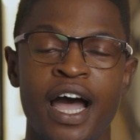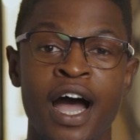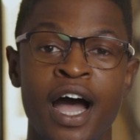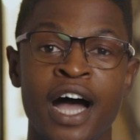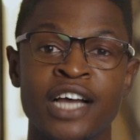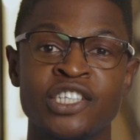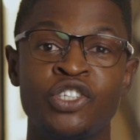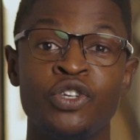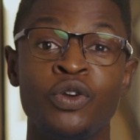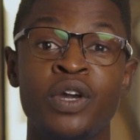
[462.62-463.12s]

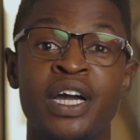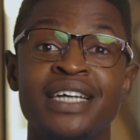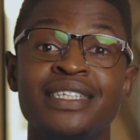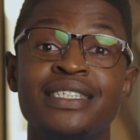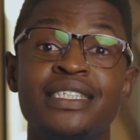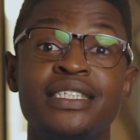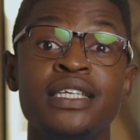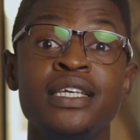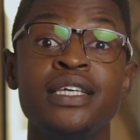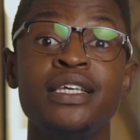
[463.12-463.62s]
As you can
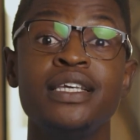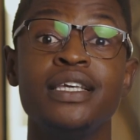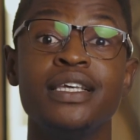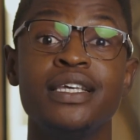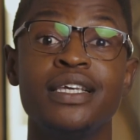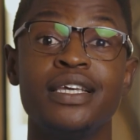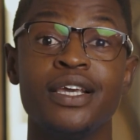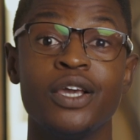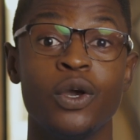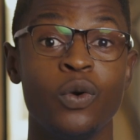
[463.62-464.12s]
see,
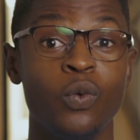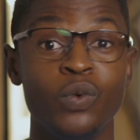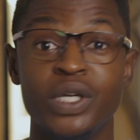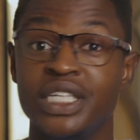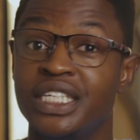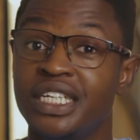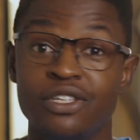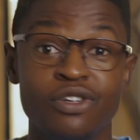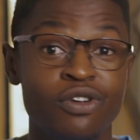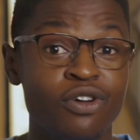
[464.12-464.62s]
we
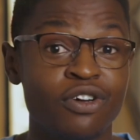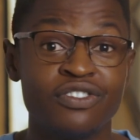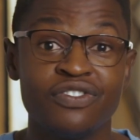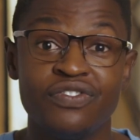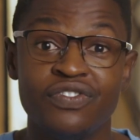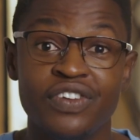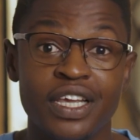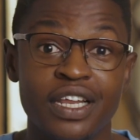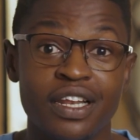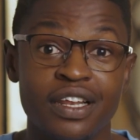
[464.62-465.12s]
did not
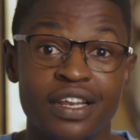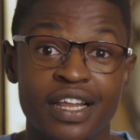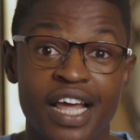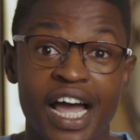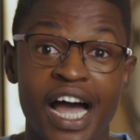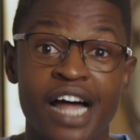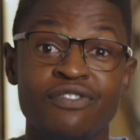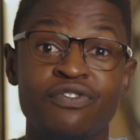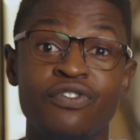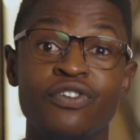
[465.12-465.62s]
fail.
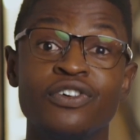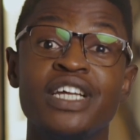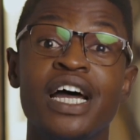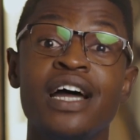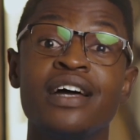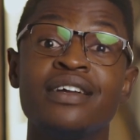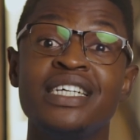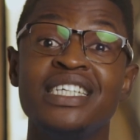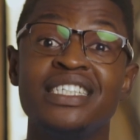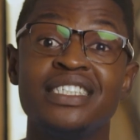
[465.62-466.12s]
And for
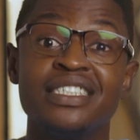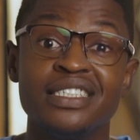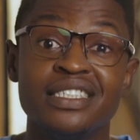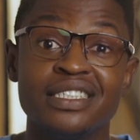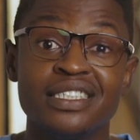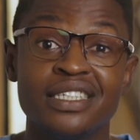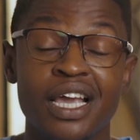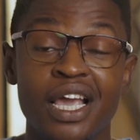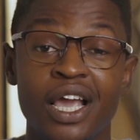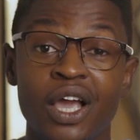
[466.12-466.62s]
that reason,
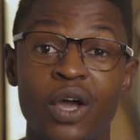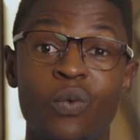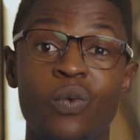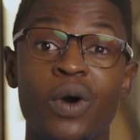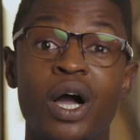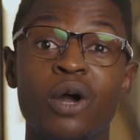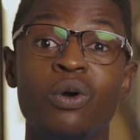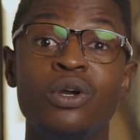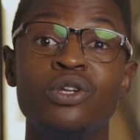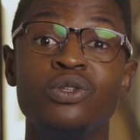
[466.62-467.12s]
we
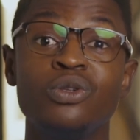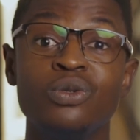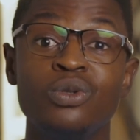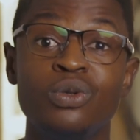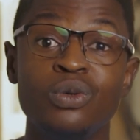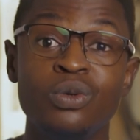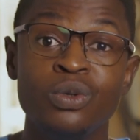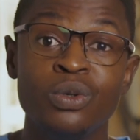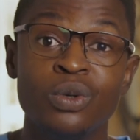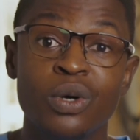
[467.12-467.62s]
are going to
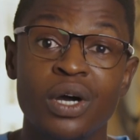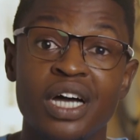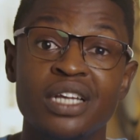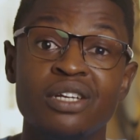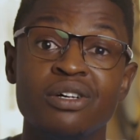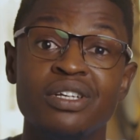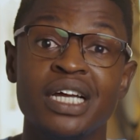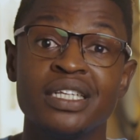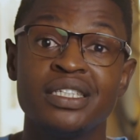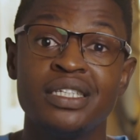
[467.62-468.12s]
do
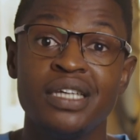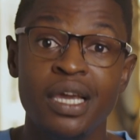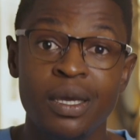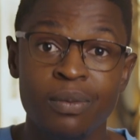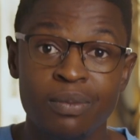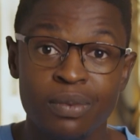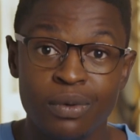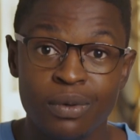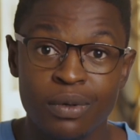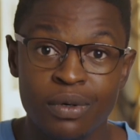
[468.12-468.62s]
another
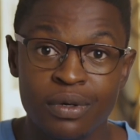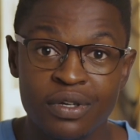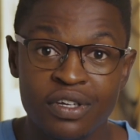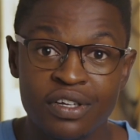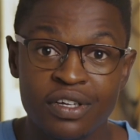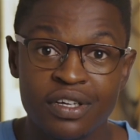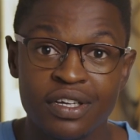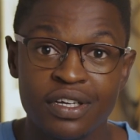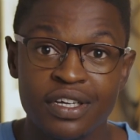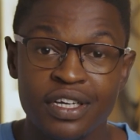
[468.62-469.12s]
table
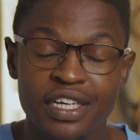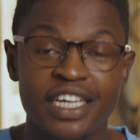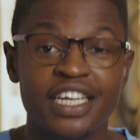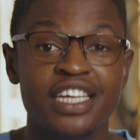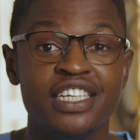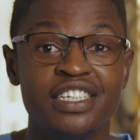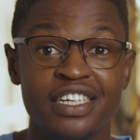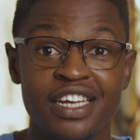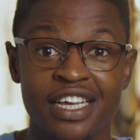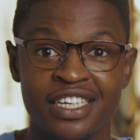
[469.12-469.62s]

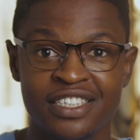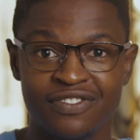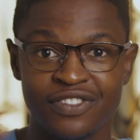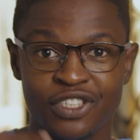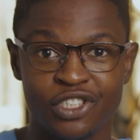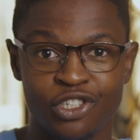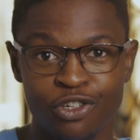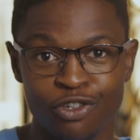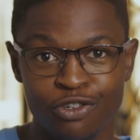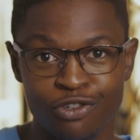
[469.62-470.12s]
in the next
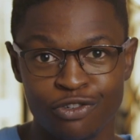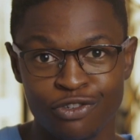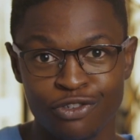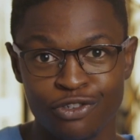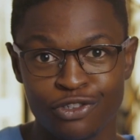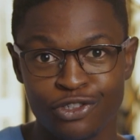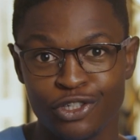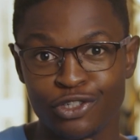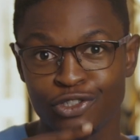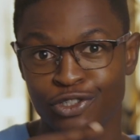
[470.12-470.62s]
video.
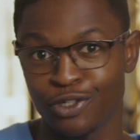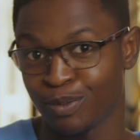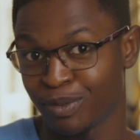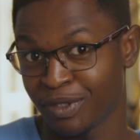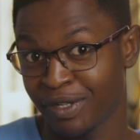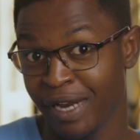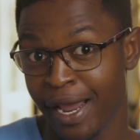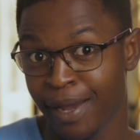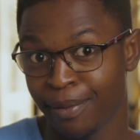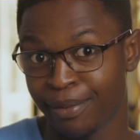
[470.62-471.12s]
So
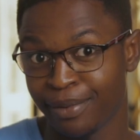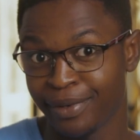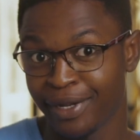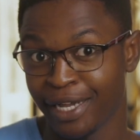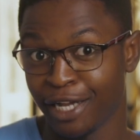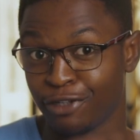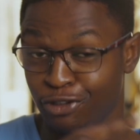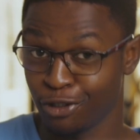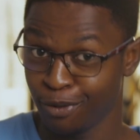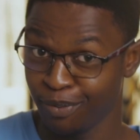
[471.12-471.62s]
subscribe
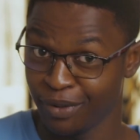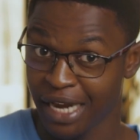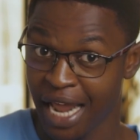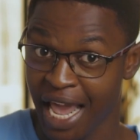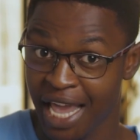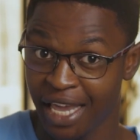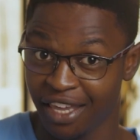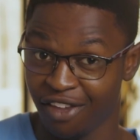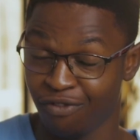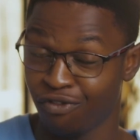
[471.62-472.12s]
and drop a
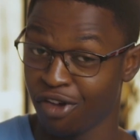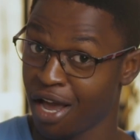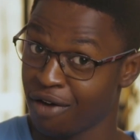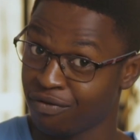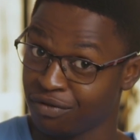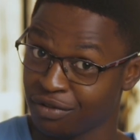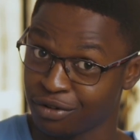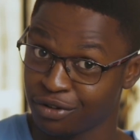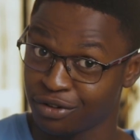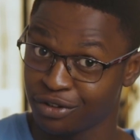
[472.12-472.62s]
like if you
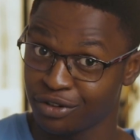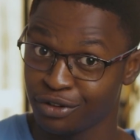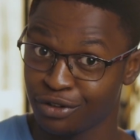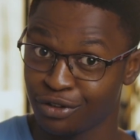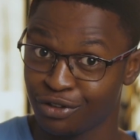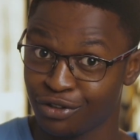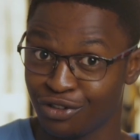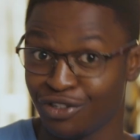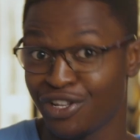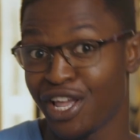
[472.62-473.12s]
haven't,
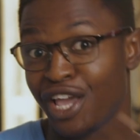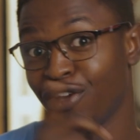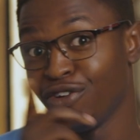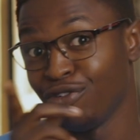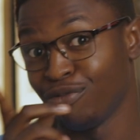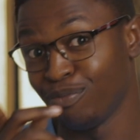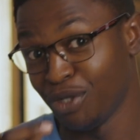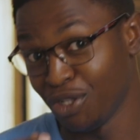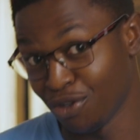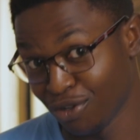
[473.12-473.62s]
so that you'll
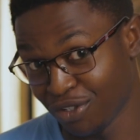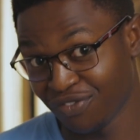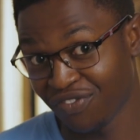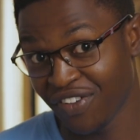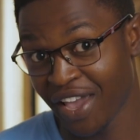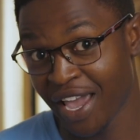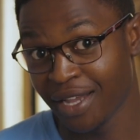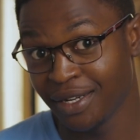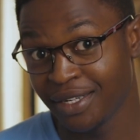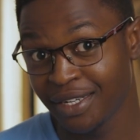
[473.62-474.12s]
be
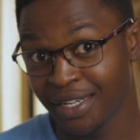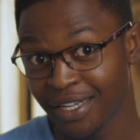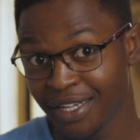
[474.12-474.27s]
notified,